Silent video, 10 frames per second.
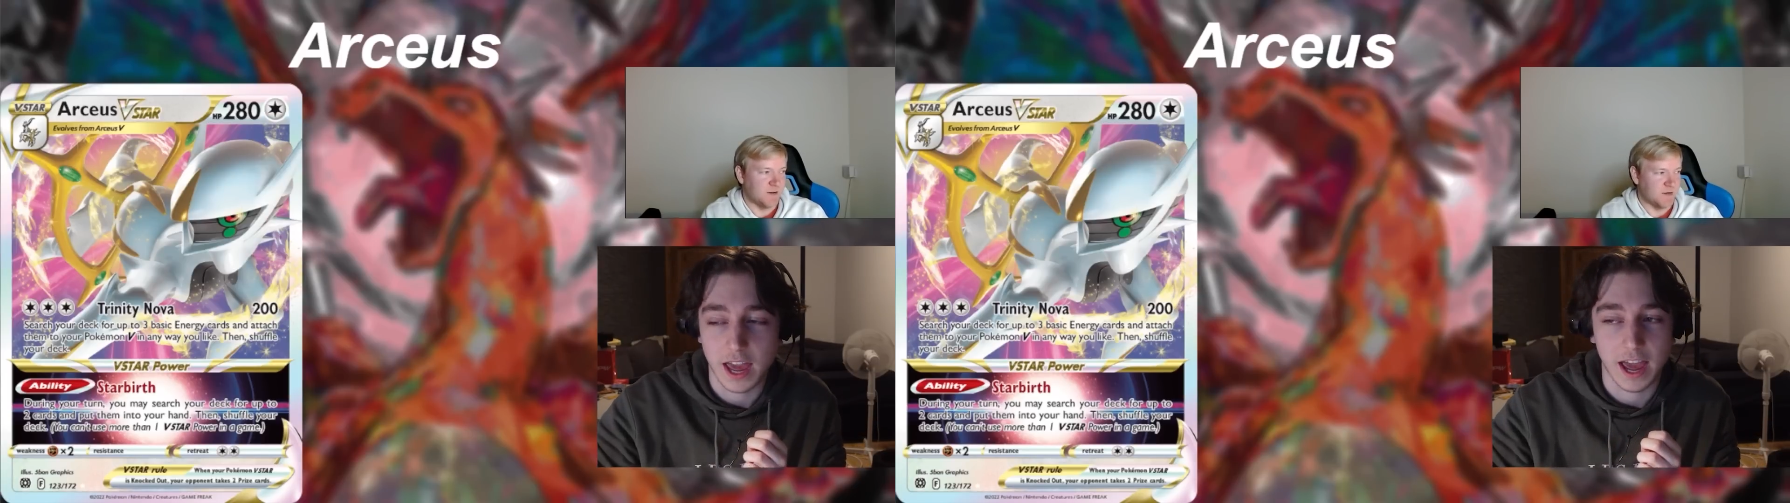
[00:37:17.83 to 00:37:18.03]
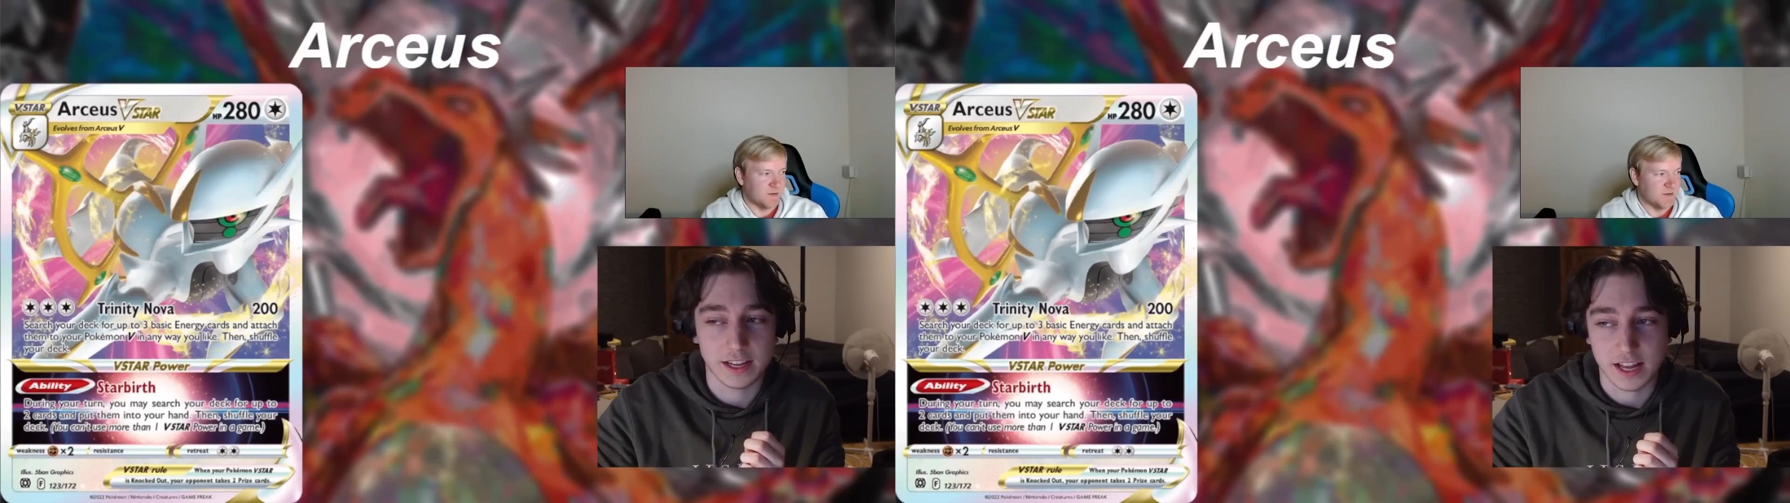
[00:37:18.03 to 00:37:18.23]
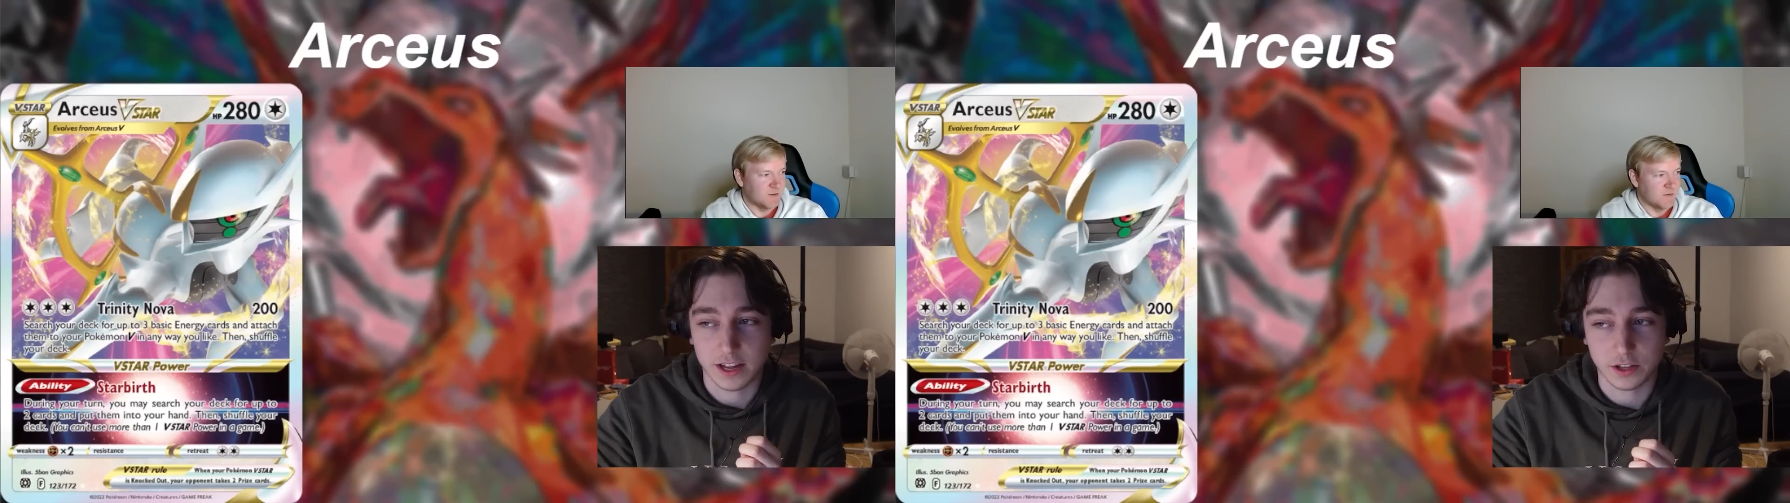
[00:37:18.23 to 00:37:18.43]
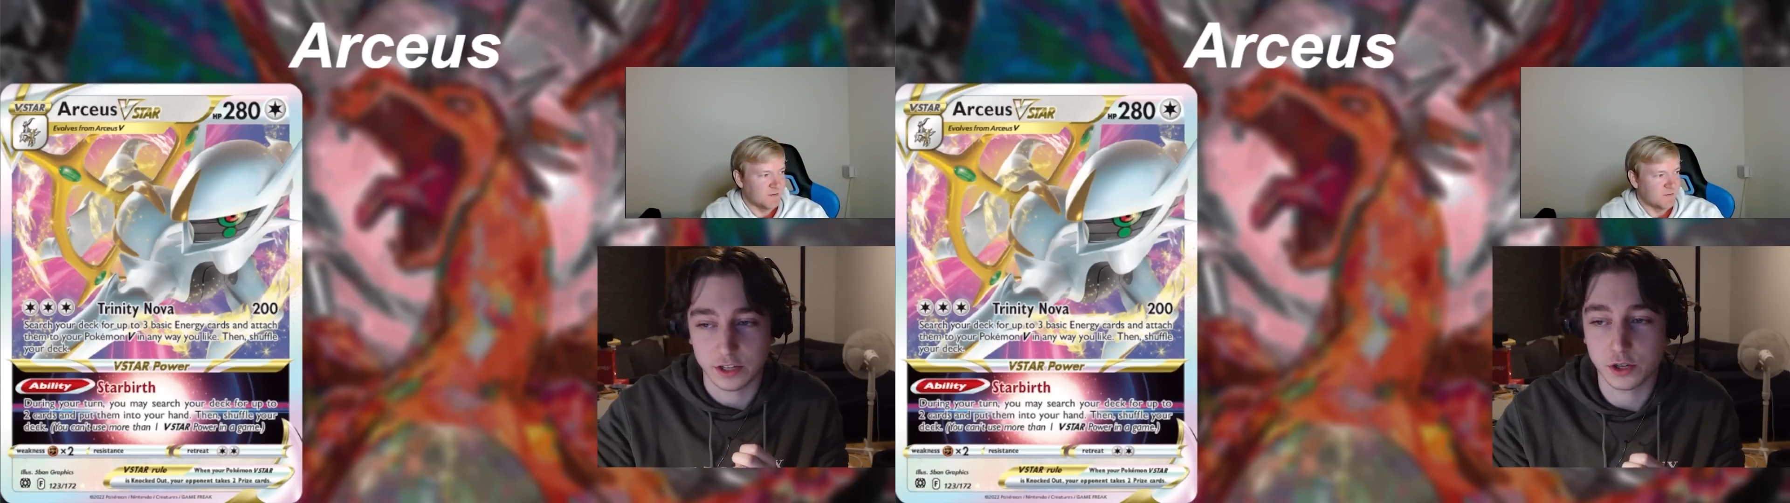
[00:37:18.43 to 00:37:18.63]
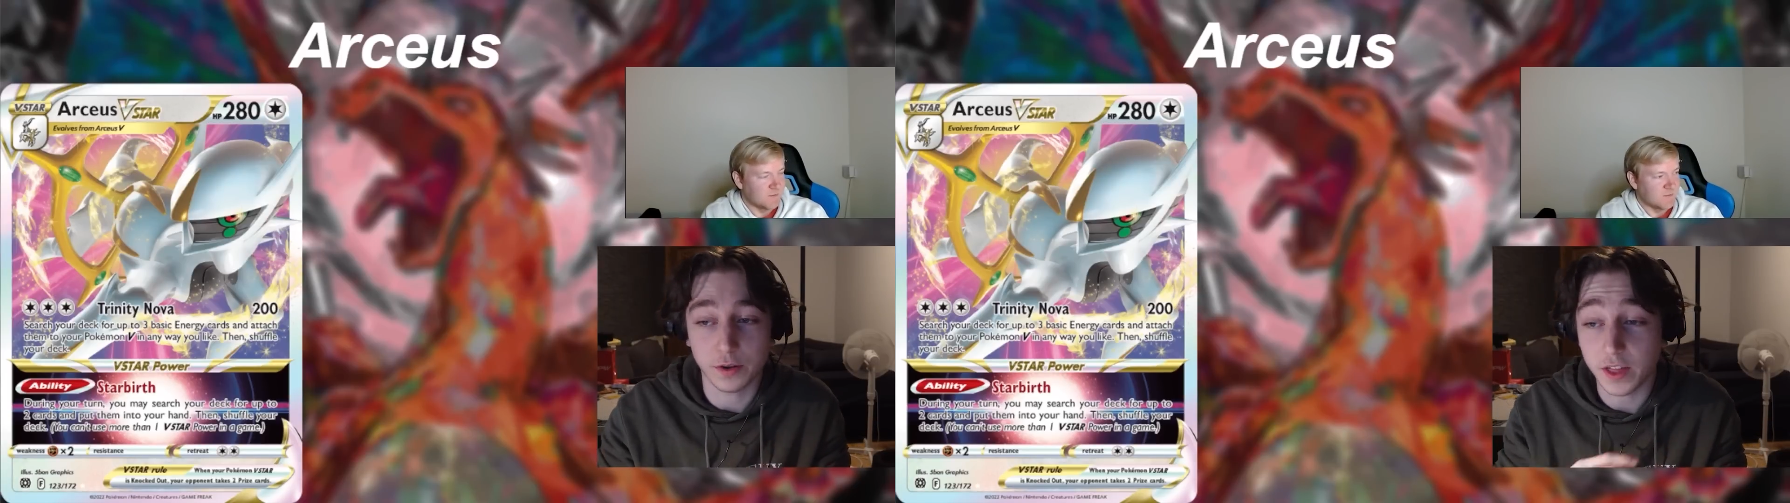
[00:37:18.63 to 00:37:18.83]
Yeah, exactly.
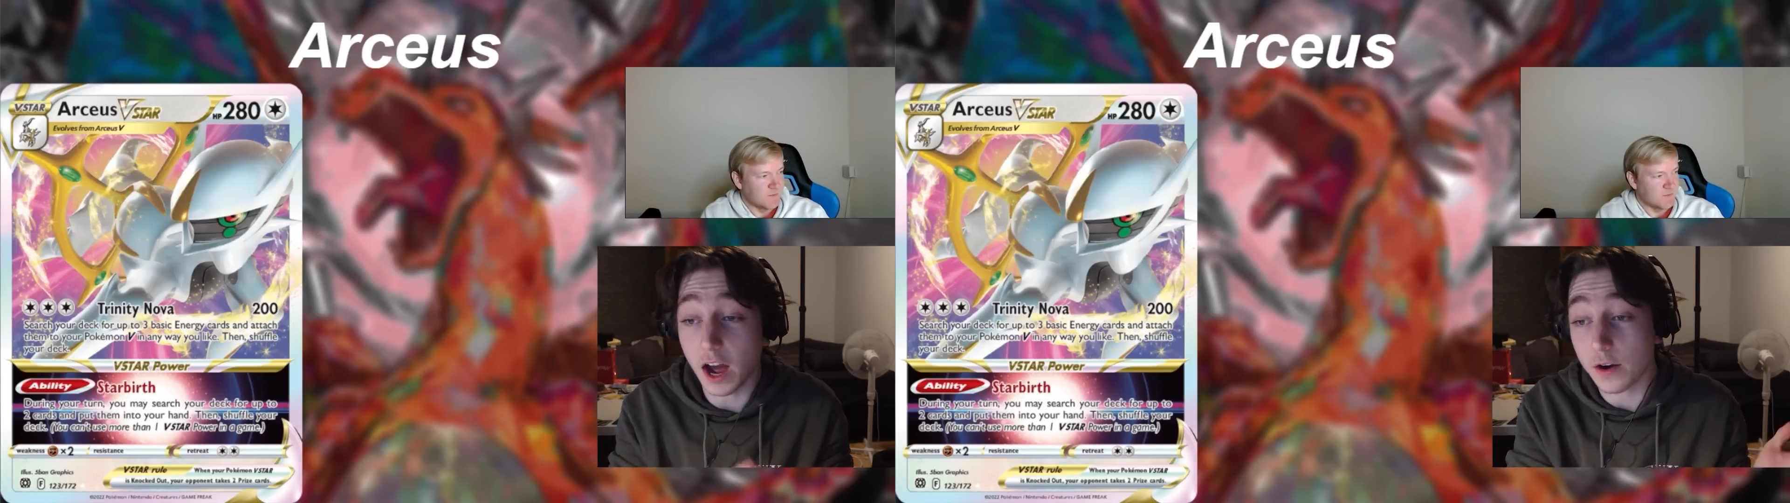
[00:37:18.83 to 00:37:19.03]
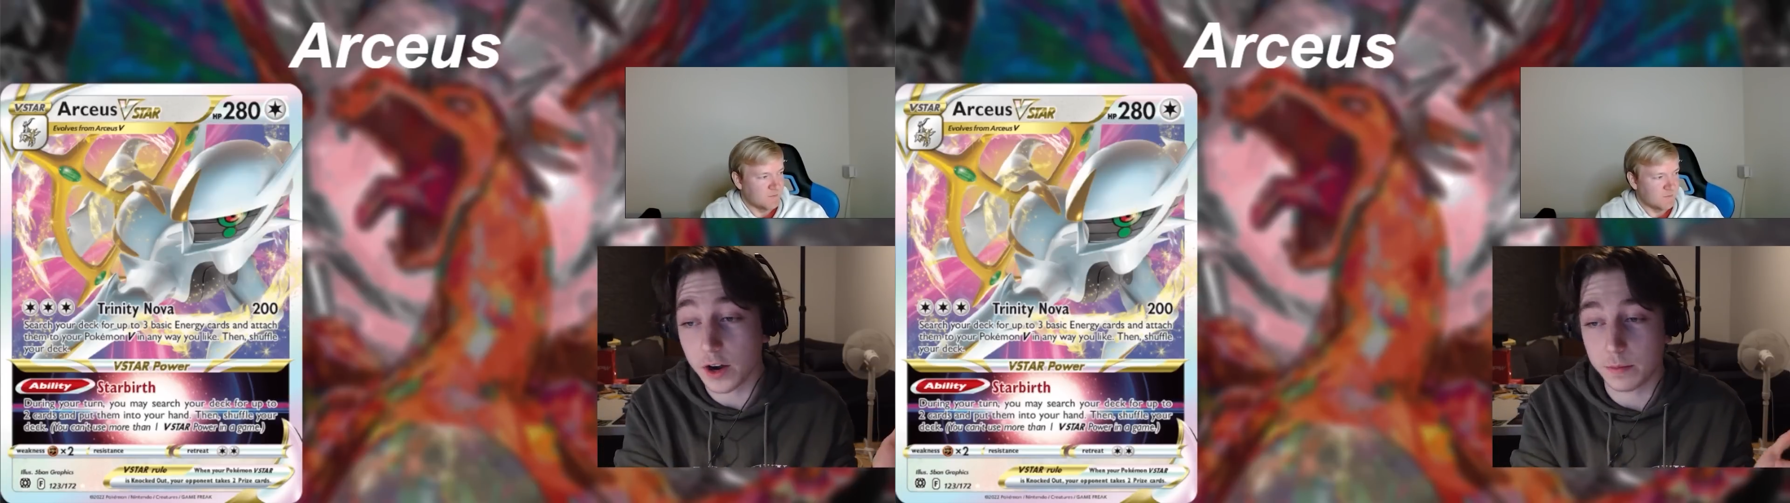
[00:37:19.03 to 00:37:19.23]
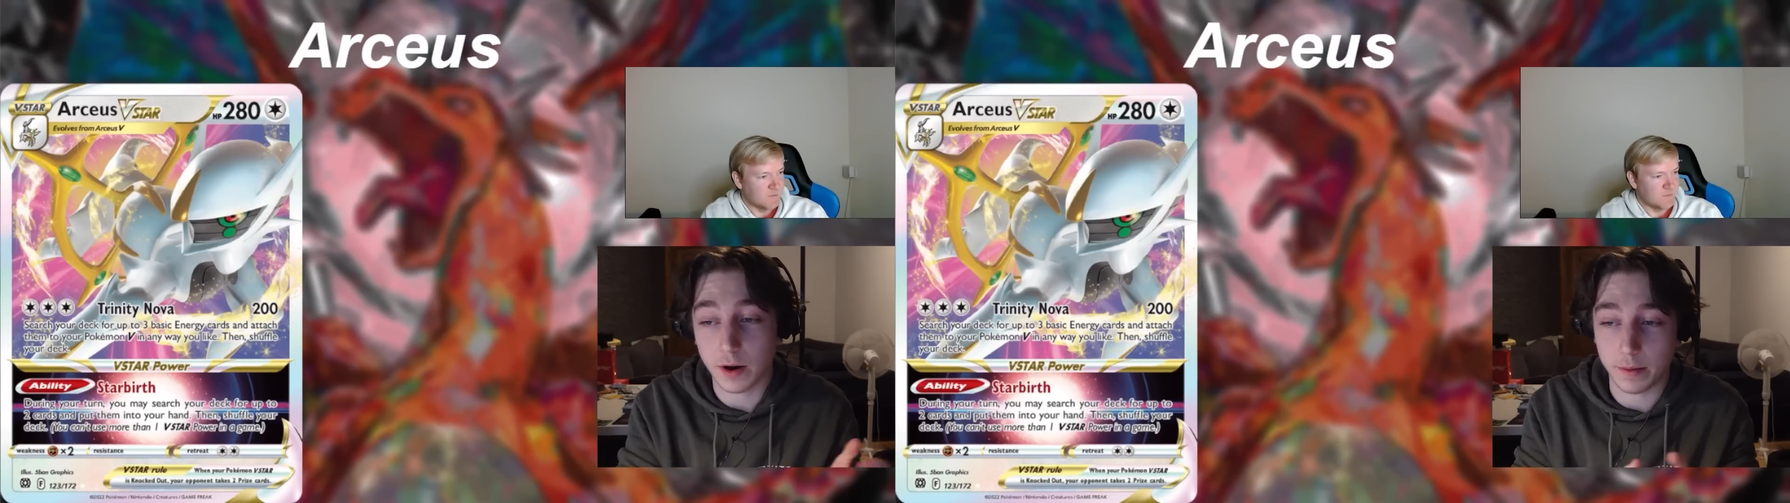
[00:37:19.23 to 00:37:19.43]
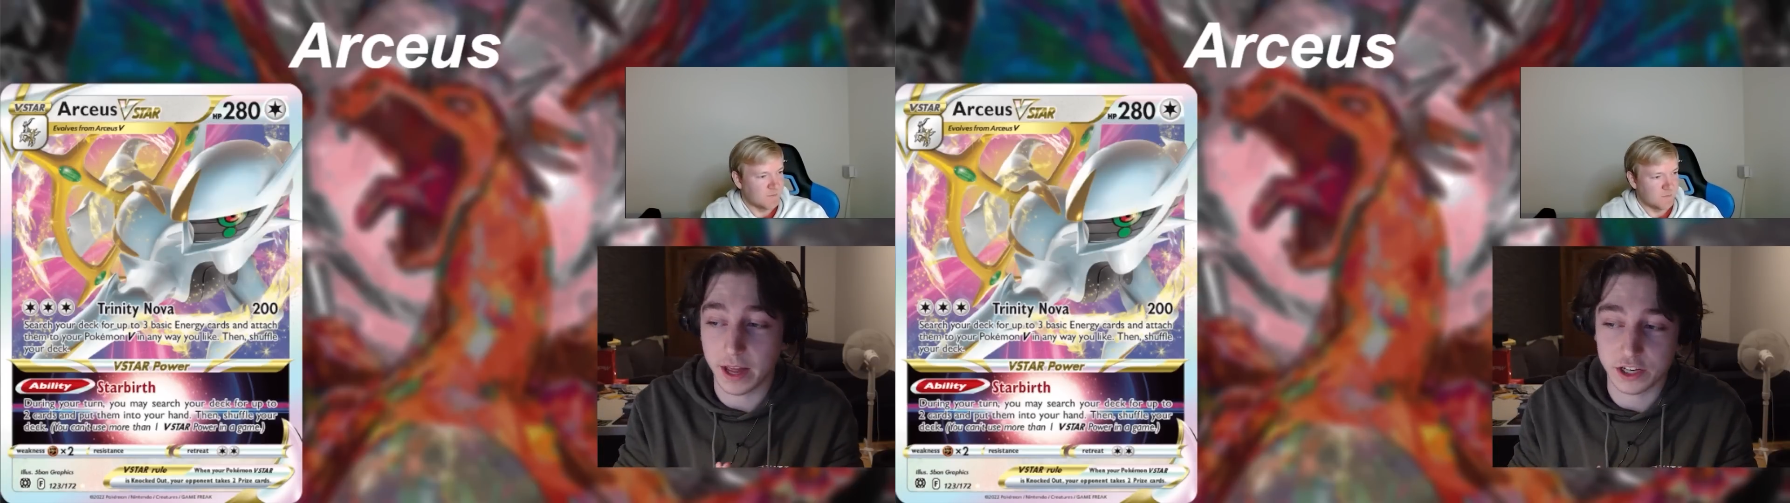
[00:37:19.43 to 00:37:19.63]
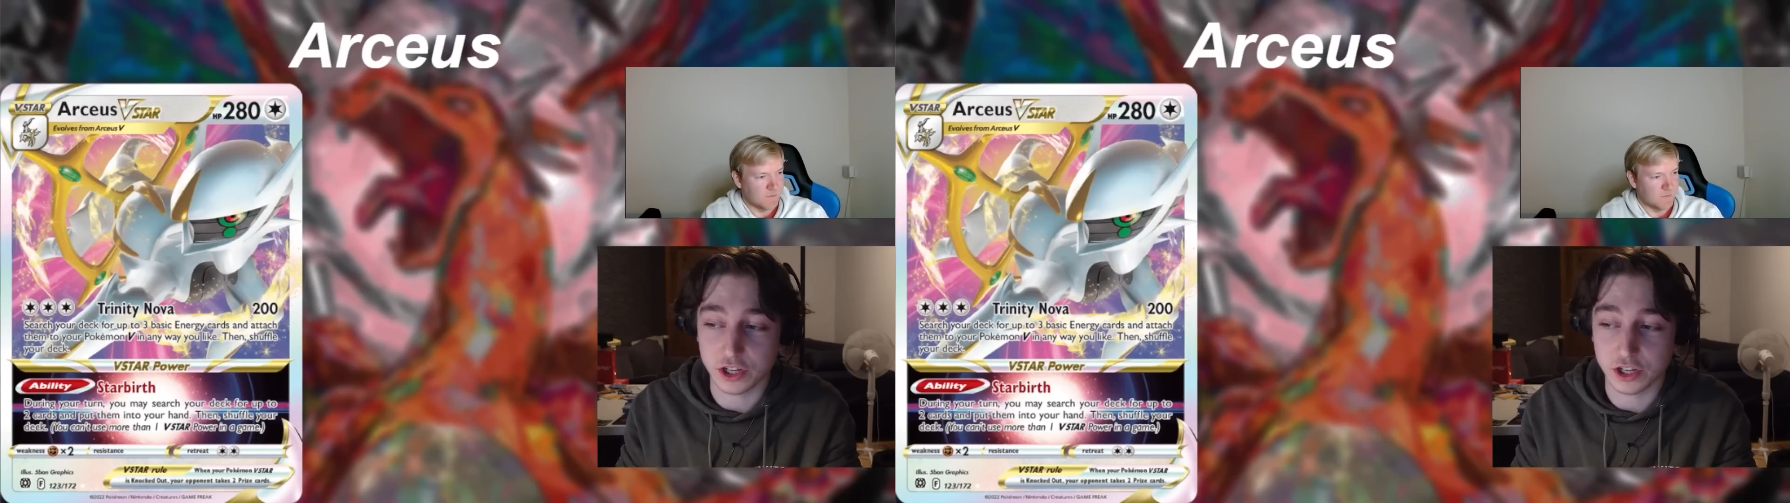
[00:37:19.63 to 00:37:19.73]
So if they are running Prime Catcher,